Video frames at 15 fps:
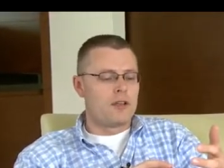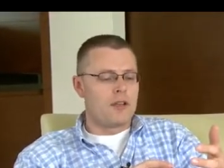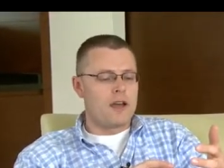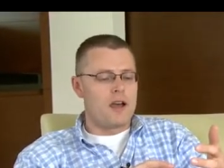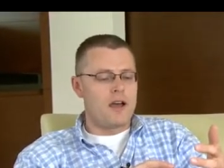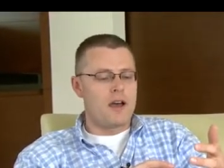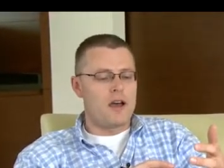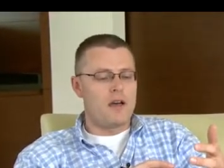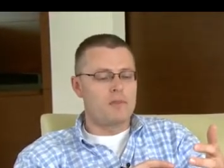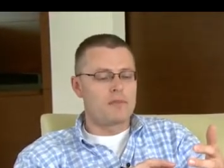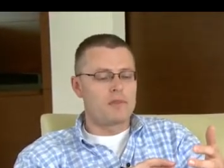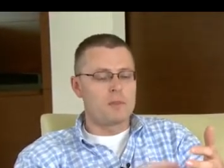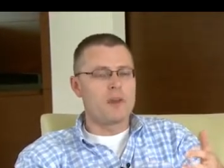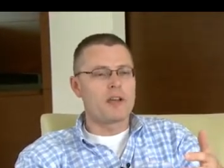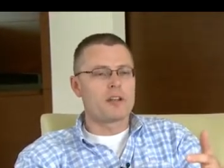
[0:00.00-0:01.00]

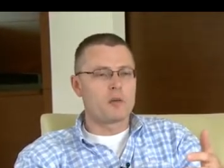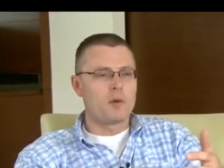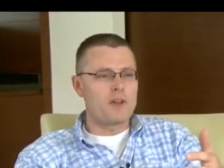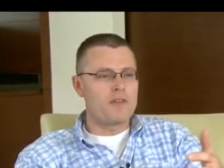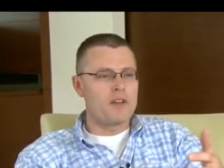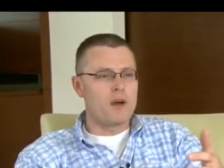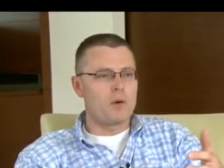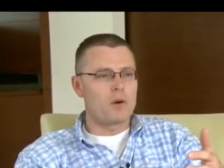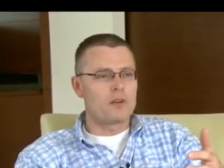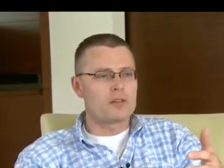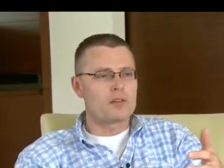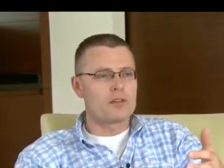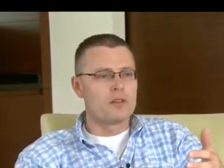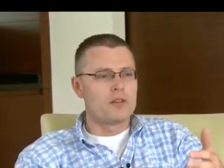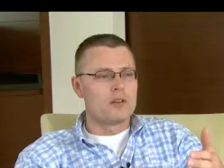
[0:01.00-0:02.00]
The microwave
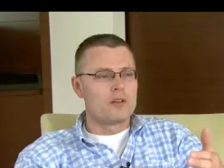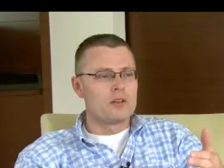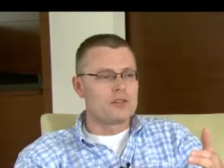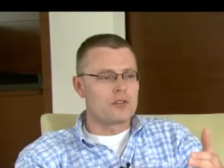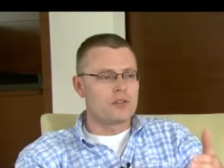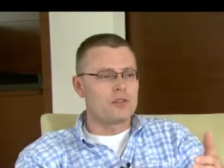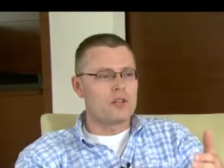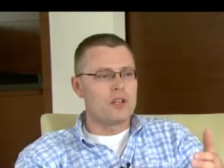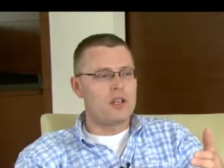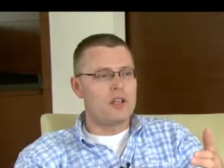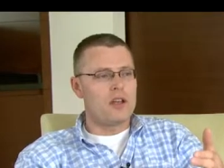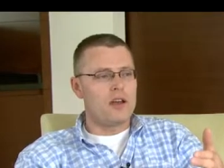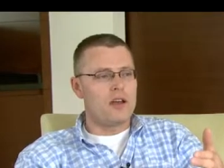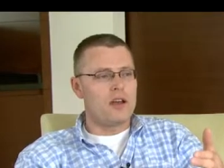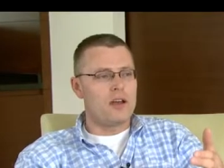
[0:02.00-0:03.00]
networks certainly
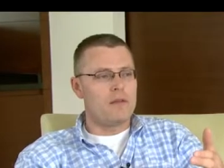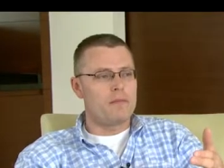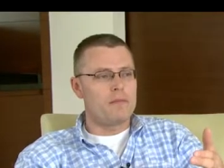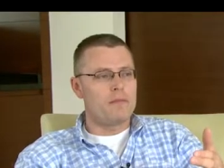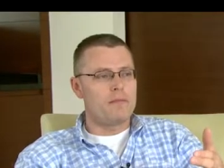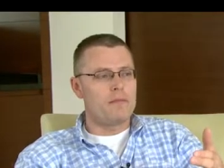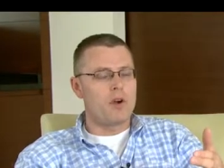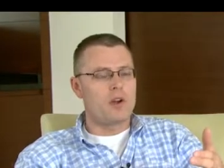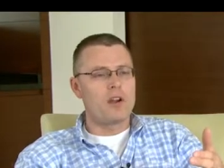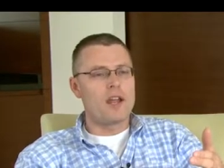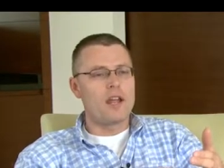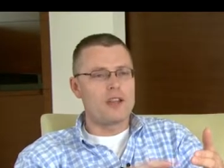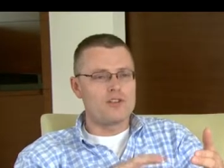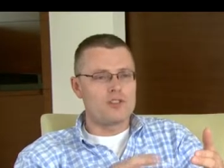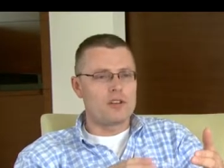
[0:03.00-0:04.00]
are
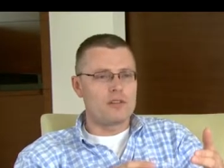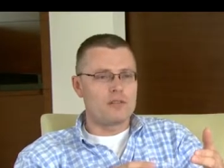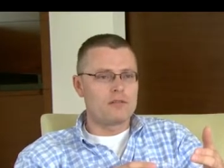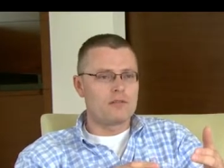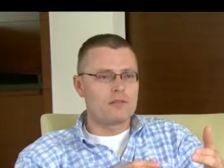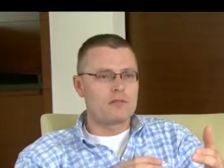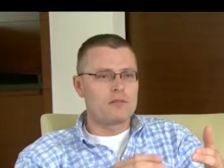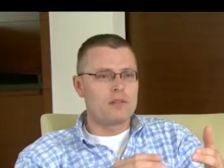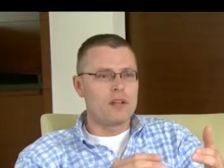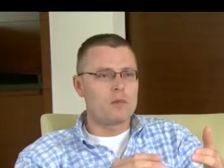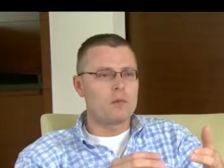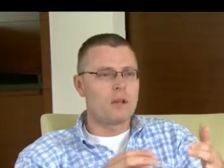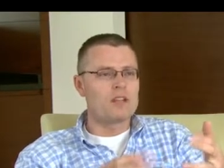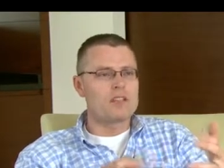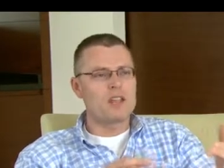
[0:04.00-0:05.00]
aging, and
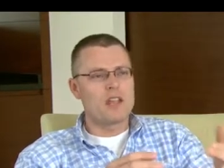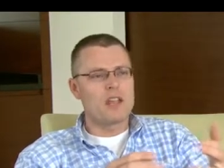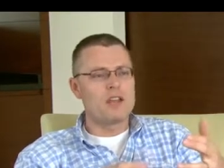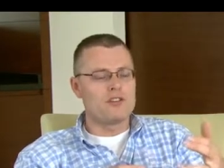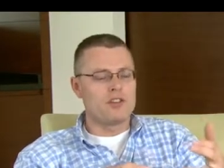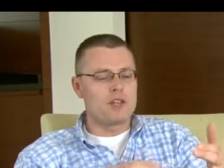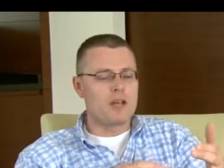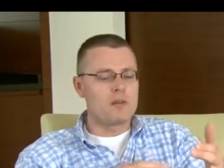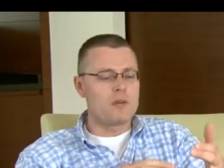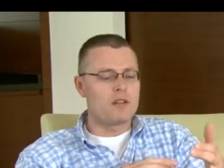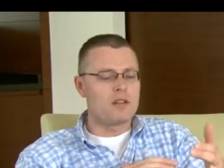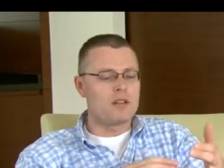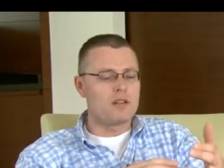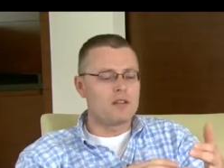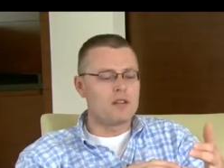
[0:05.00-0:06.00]
when I say aging, I
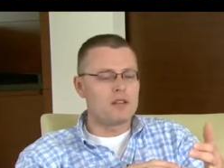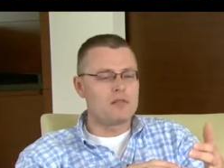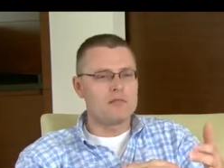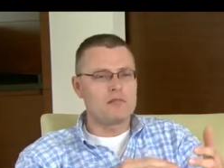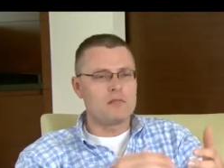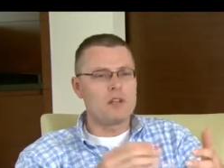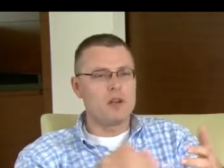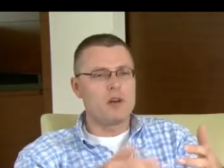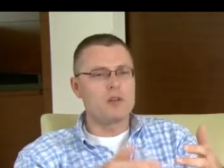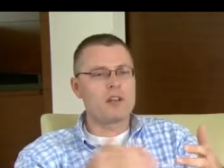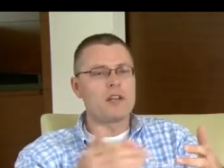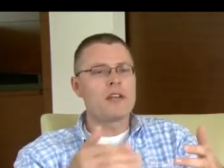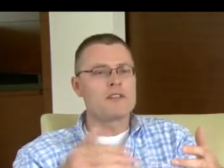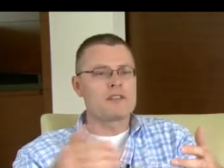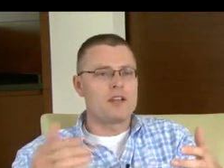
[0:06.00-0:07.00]
mean that the
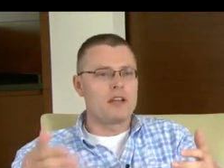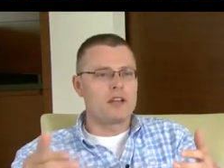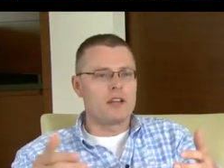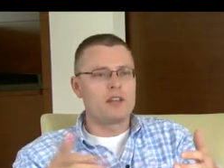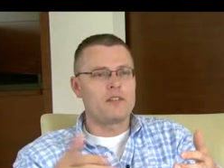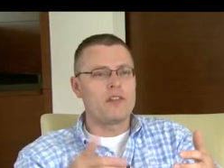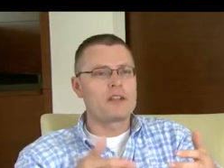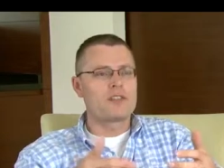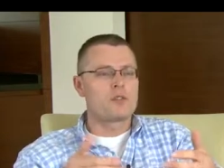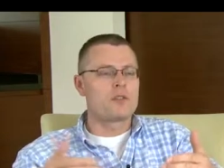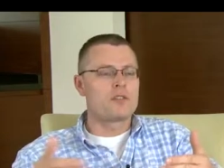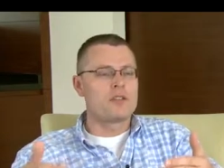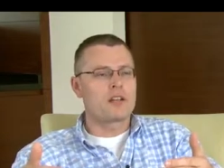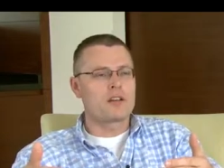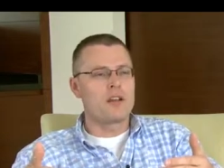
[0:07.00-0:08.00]
life cycle of that sort
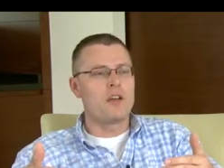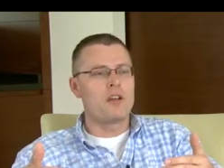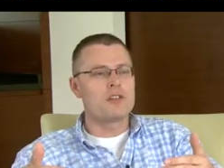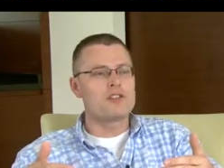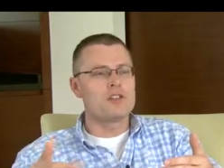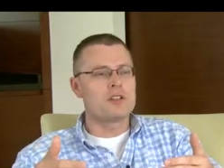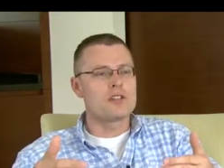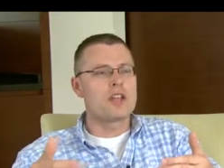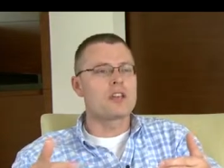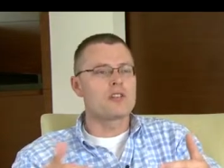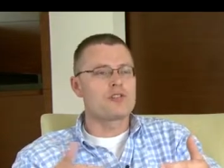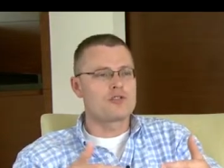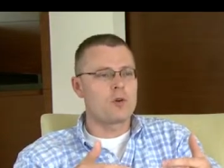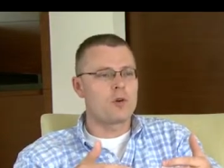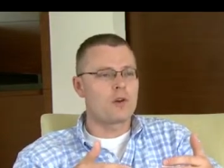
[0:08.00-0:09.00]
of technology is getting
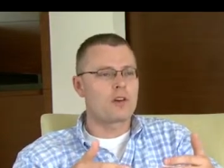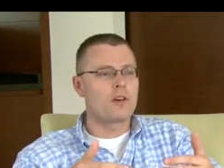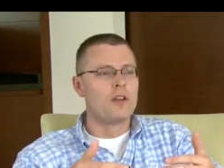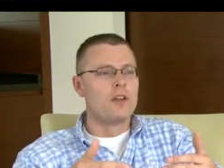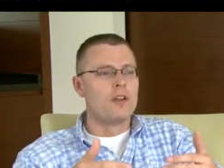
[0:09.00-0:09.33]
shorter.